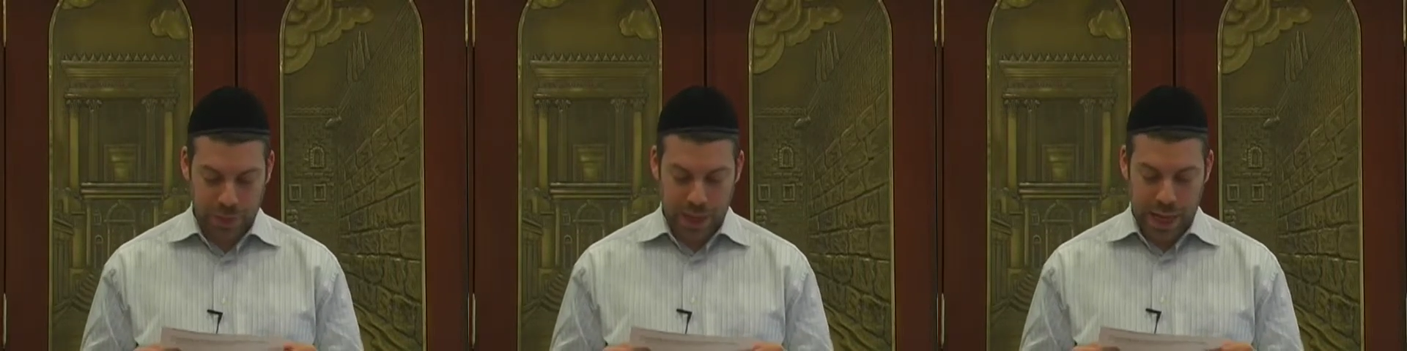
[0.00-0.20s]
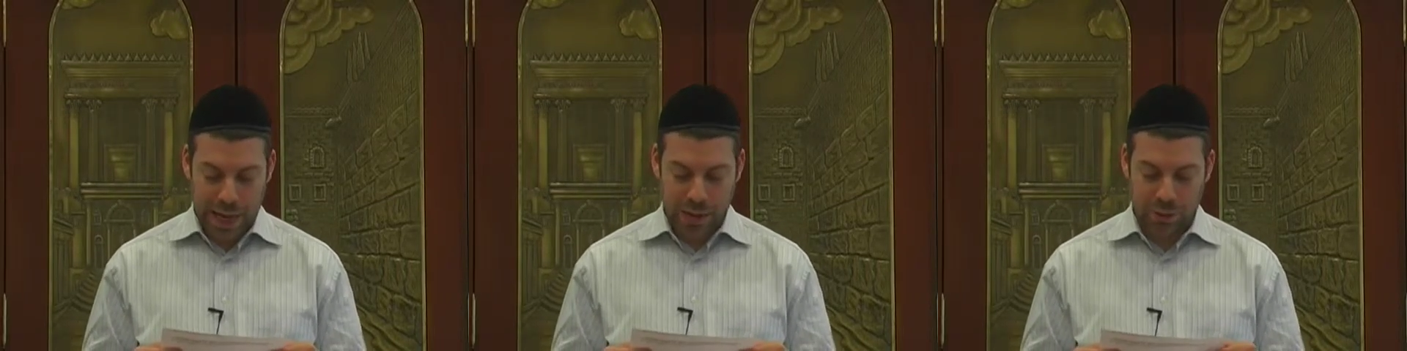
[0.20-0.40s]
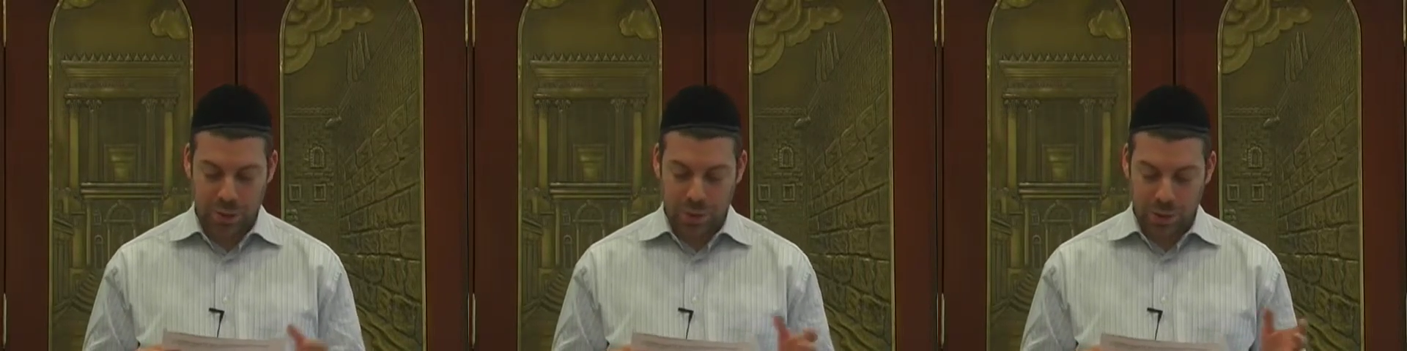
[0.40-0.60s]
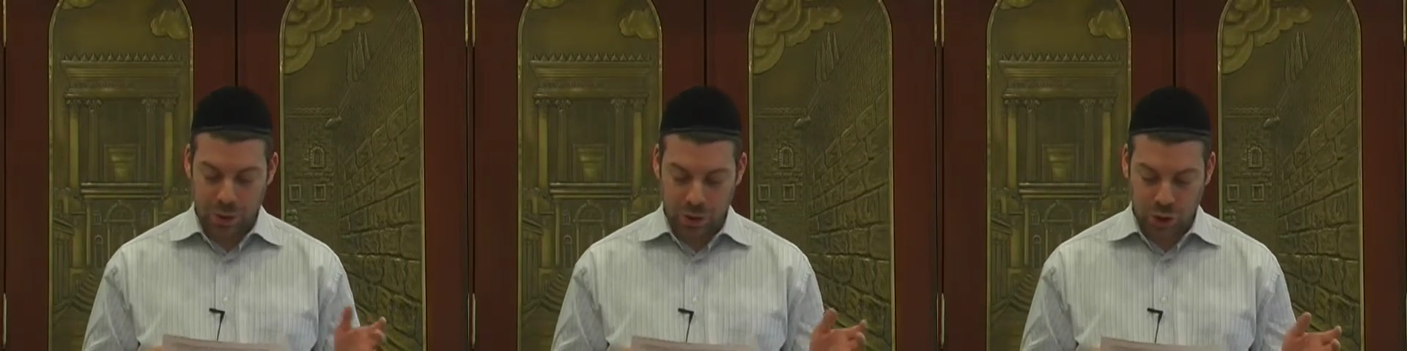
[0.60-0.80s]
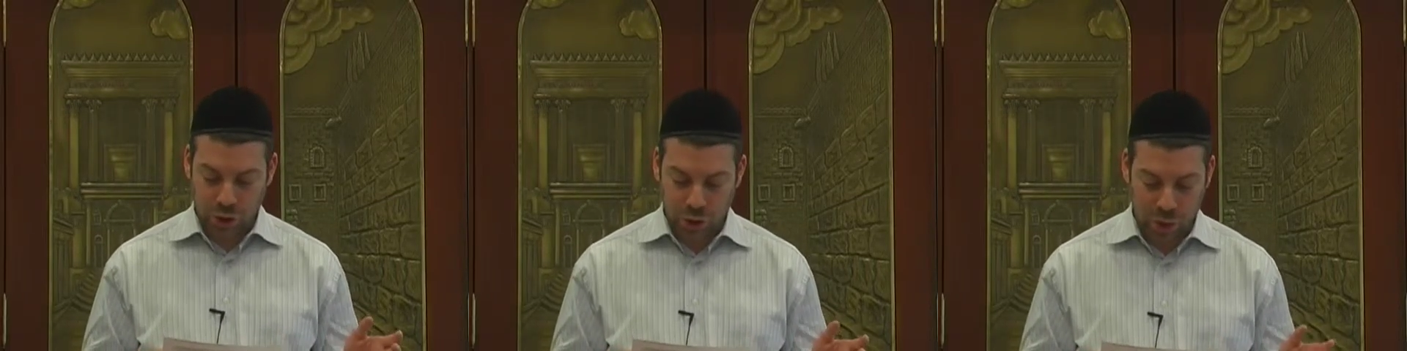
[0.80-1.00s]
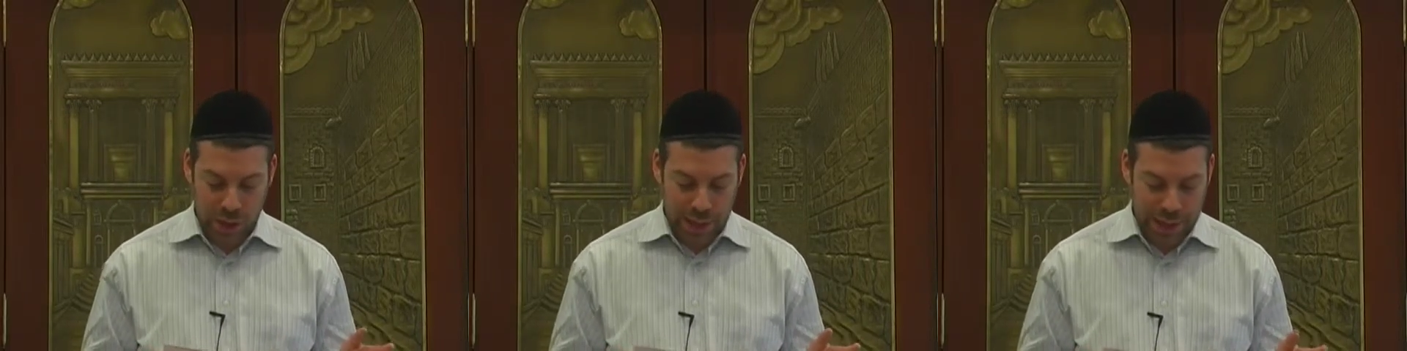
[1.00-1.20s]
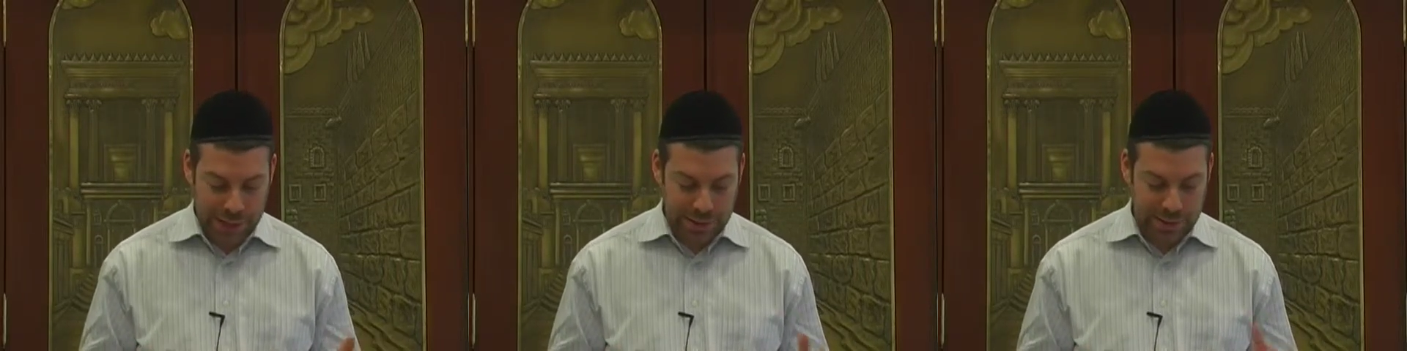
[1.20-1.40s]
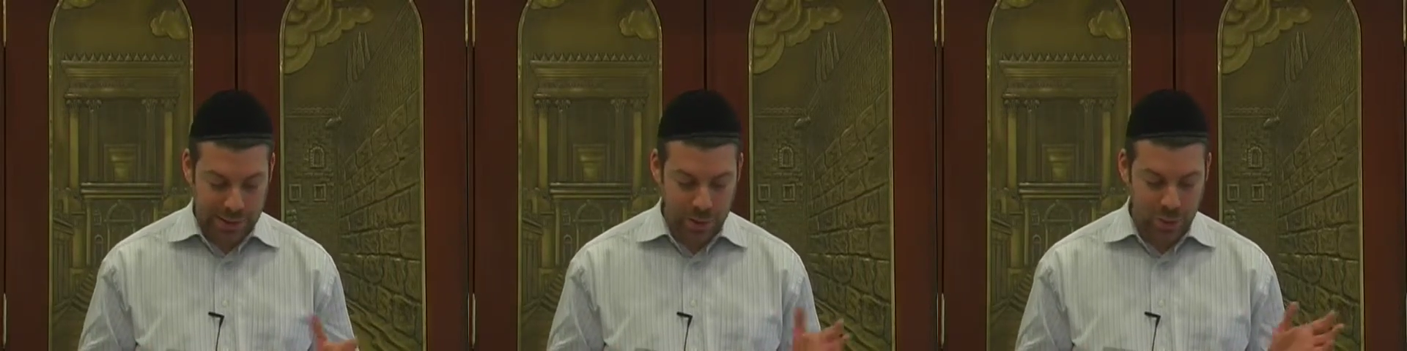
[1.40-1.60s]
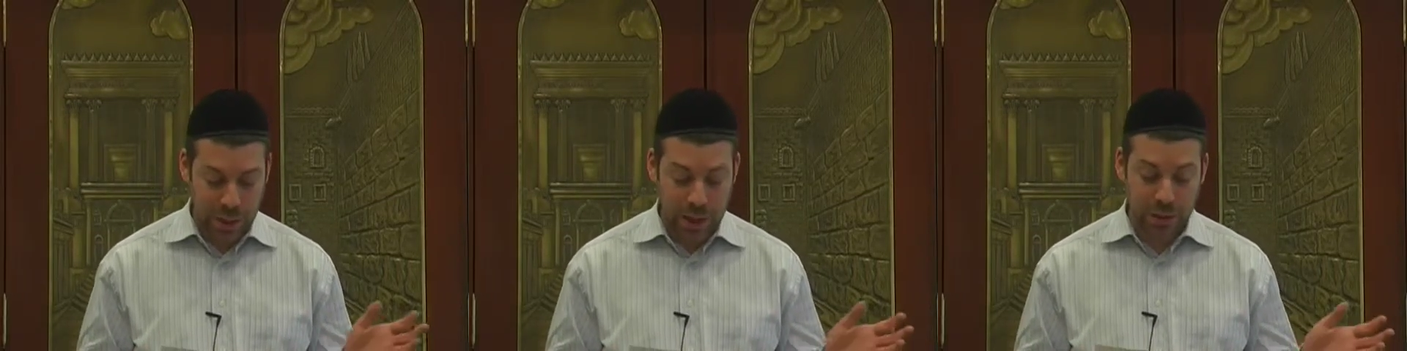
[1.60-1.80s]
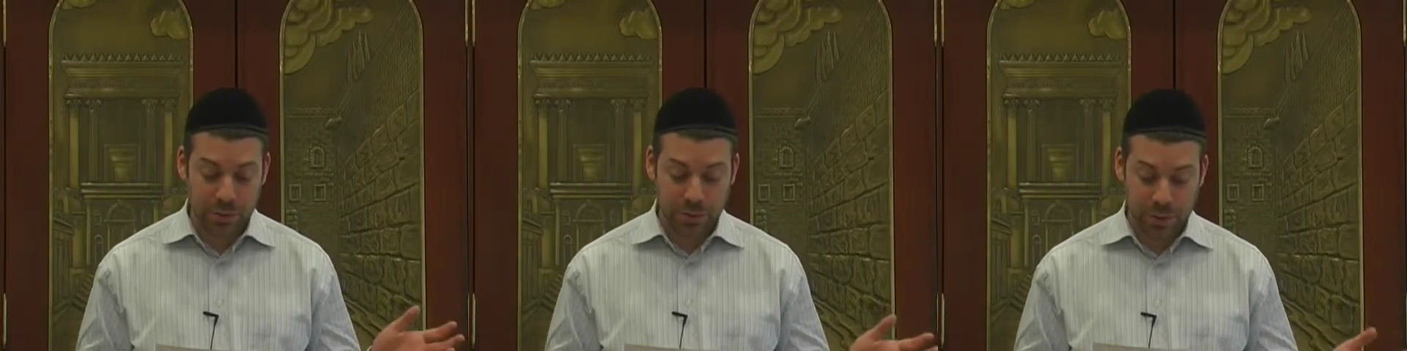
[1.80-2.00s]
and Rabbi Yoshua had some
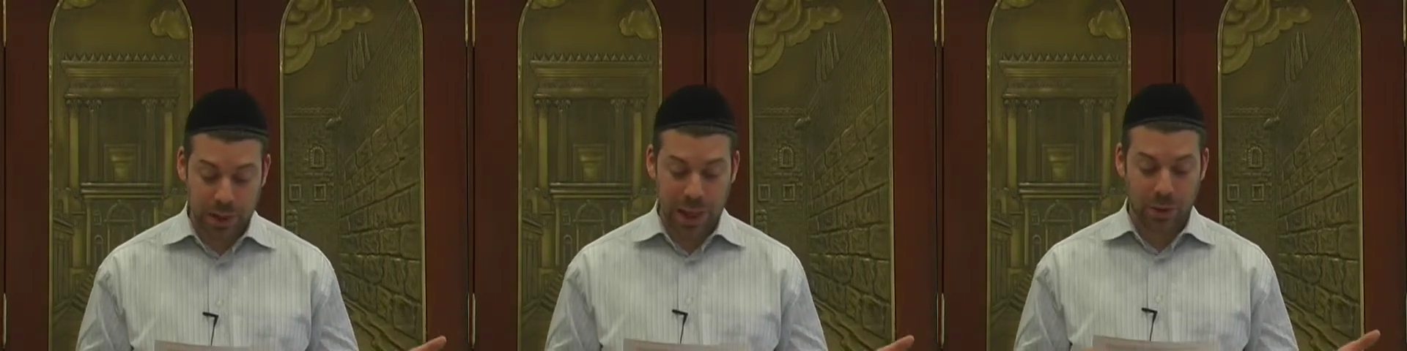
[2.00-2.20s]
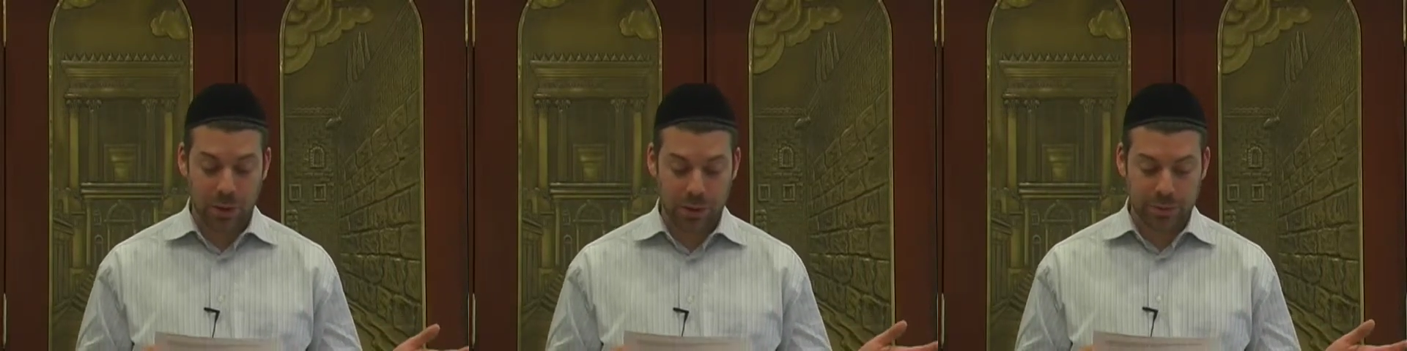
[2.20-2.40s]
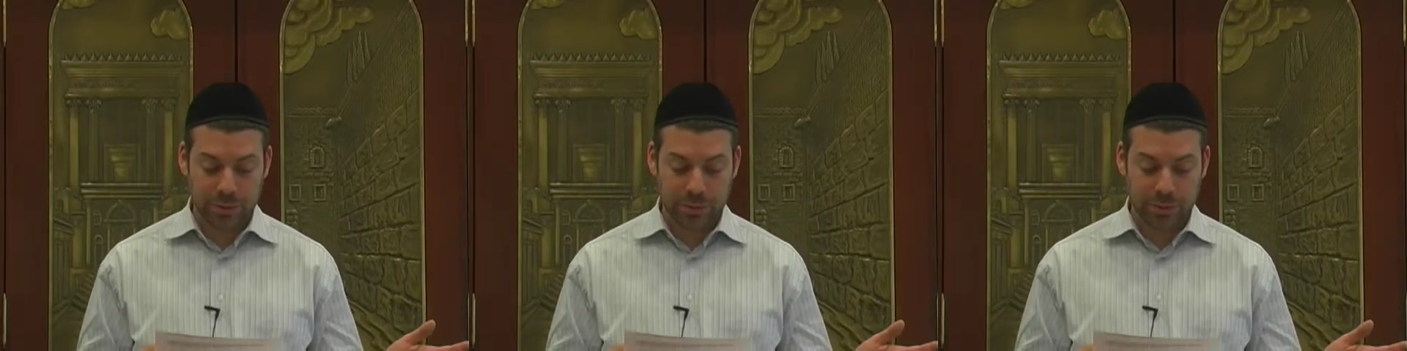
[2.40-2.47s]
bread and flour.